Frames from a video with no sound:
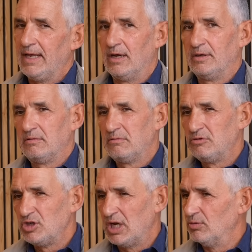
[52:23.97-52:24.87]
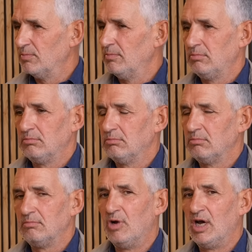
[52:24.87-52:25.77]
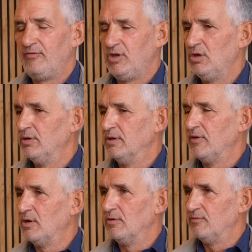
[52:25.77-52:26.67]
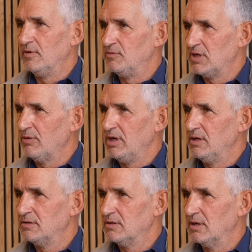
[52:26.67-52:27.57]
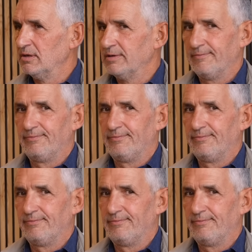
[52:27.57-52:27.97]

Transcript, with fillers: And our general, my view and the view of Zoe is that,